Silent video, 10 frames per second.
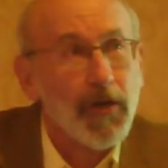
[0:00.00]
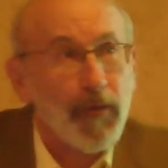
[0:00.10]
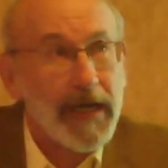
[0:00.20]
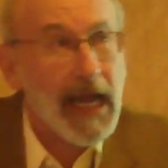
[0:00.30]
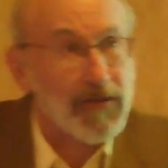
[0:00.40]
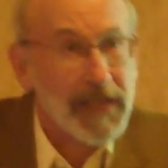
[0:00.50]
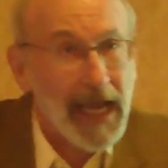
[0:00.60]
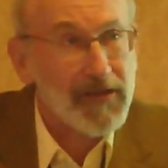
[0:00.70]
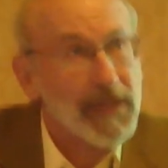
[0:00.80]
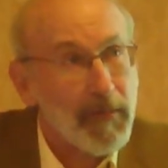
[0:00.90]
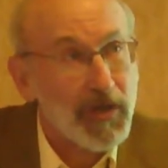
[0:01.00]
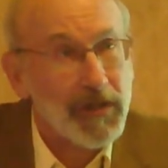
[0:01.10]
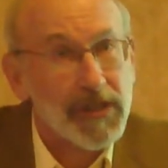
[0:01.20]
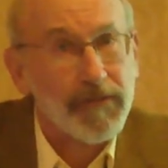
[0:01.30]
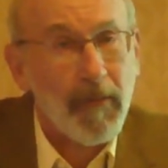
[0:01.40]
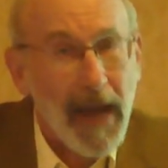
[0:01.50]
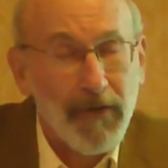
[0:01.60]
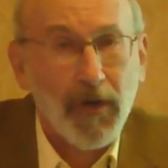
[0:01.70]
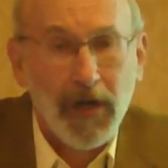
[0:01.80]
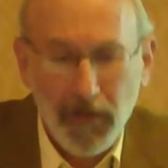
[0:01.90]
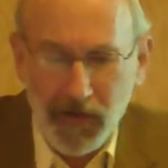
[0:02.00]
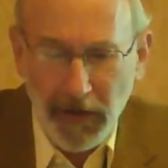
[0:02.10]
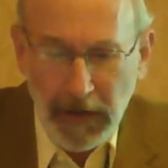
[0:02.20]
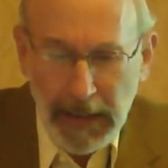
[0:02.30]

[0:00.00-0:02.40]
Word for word: greenhouse gas emissions from agriculture.